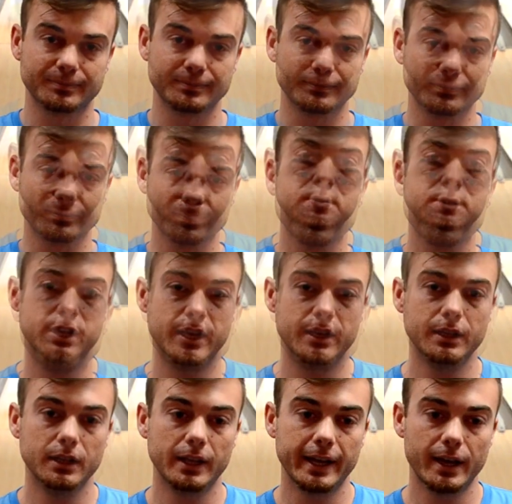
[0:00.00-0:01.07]
When it comes to
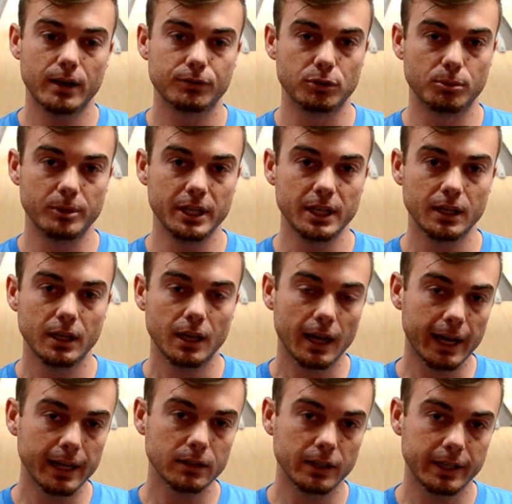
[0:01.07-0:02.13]
any layout for me,
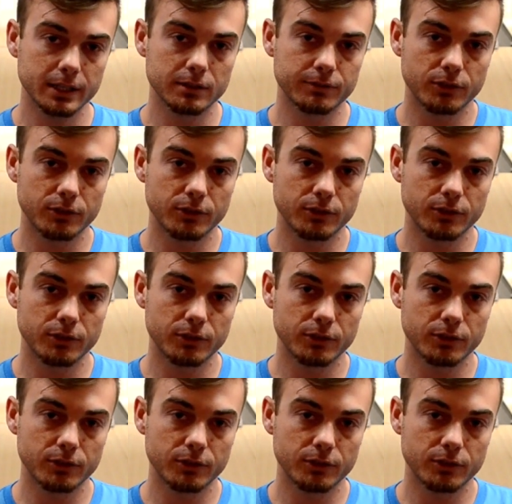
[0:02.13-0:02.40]
I look at the